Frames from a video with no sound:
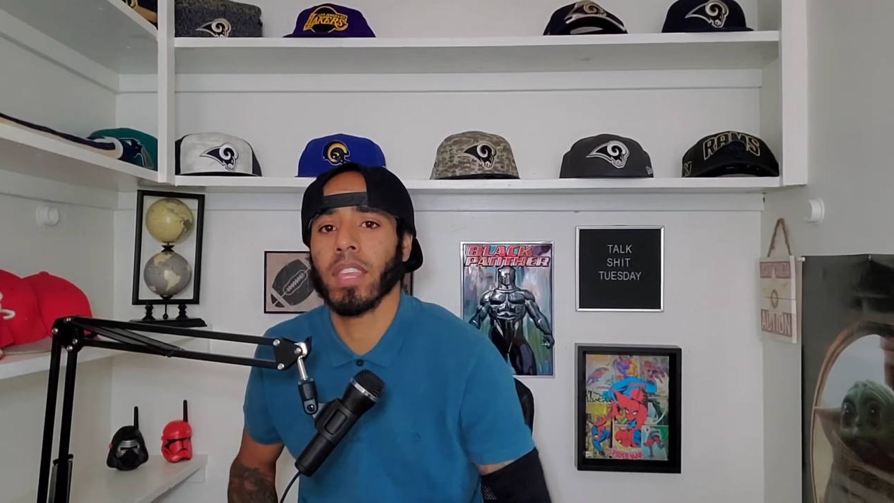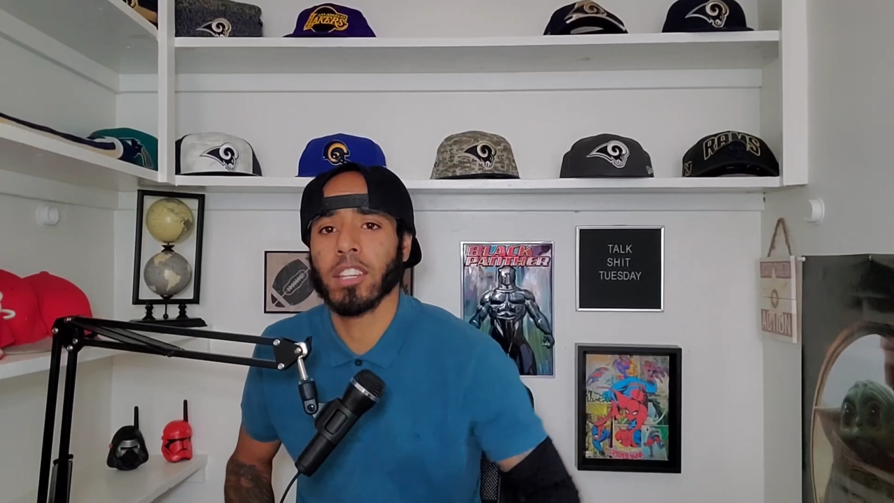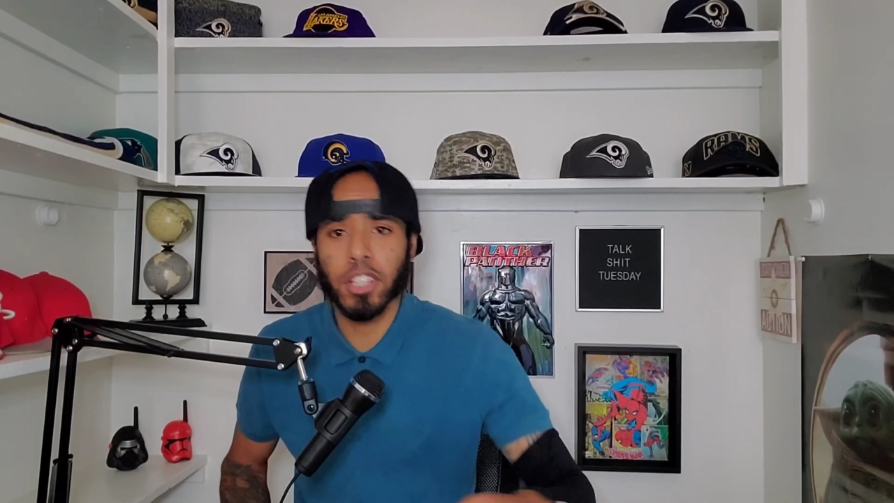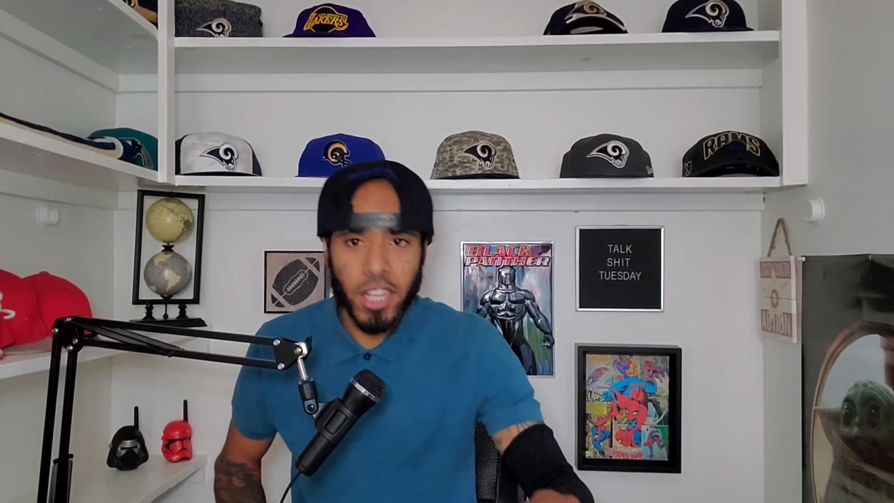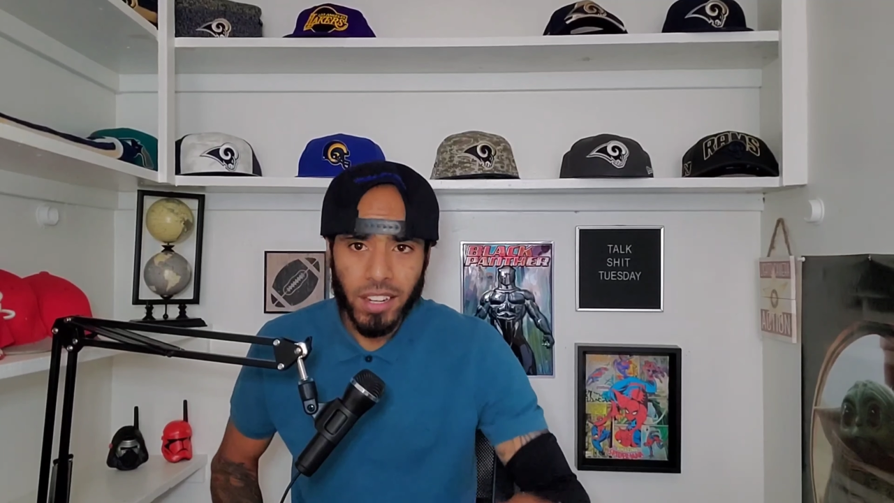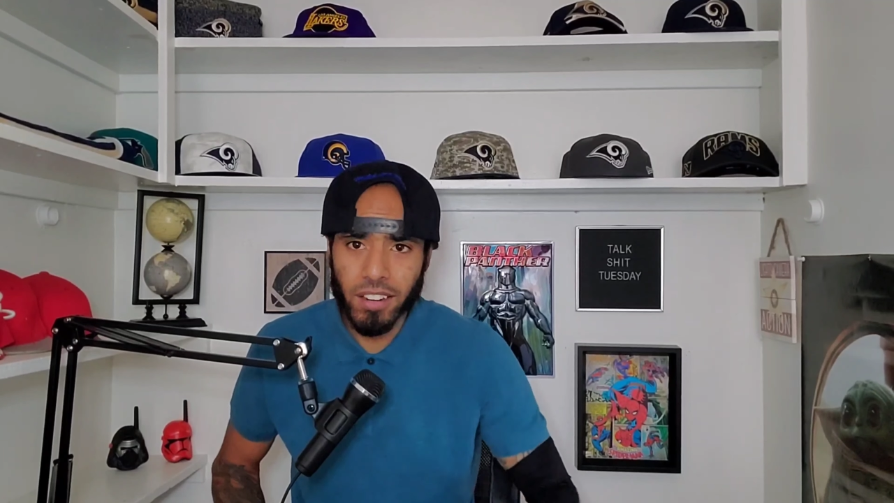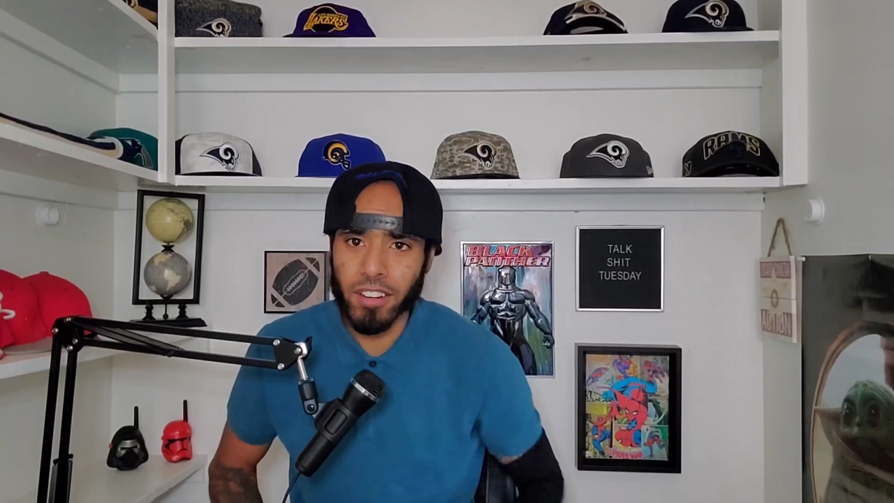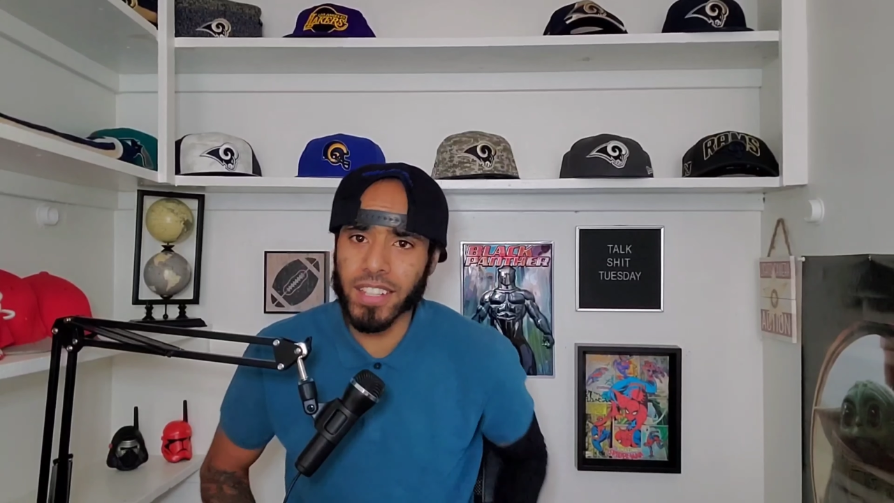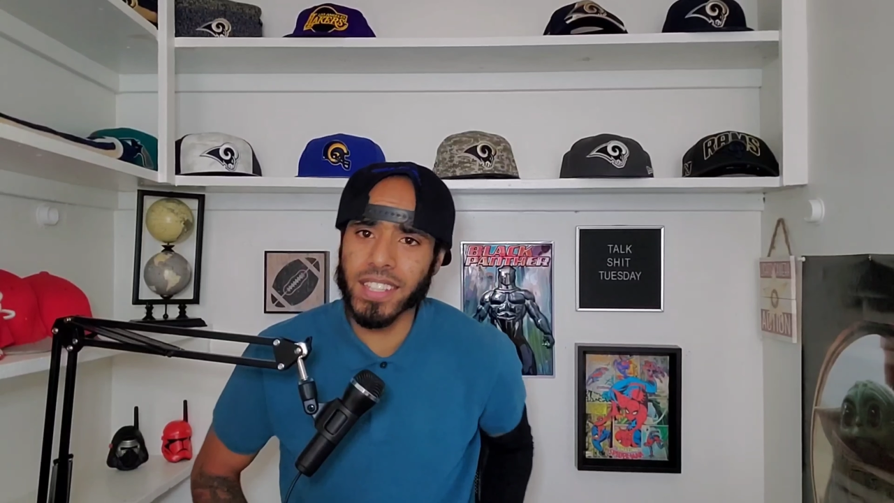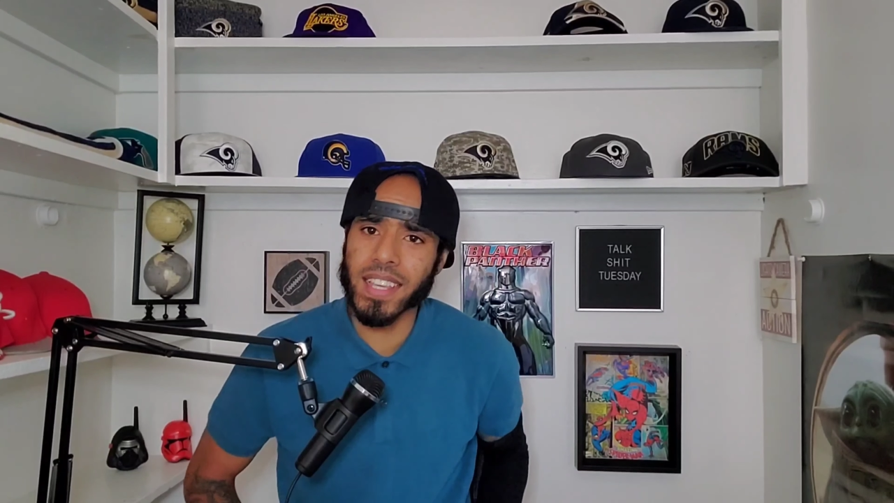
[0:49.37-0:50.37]
cheated on
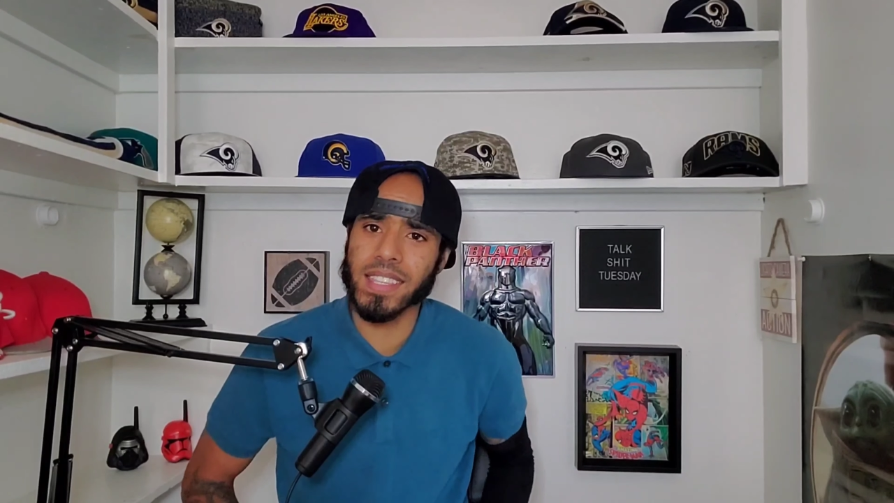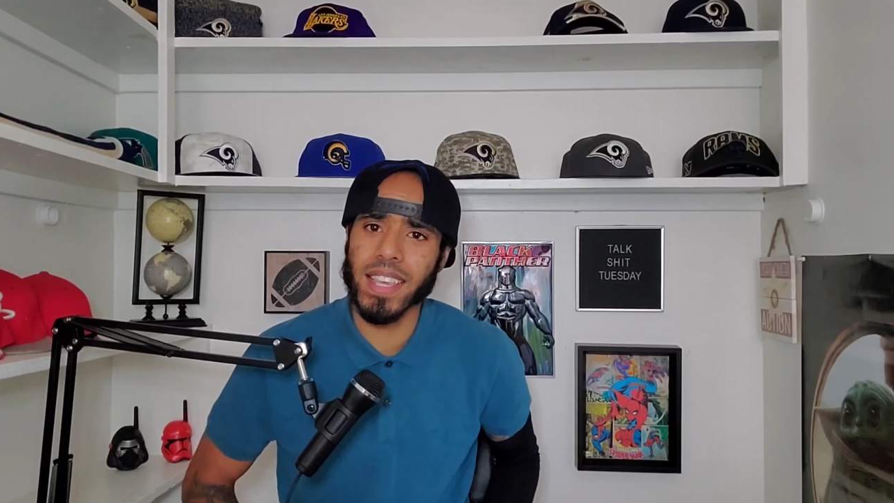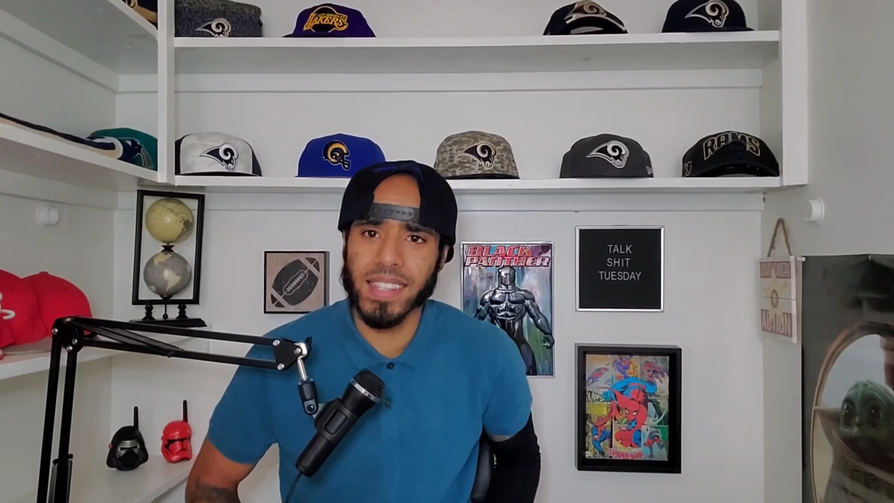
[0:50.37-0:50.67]
his S A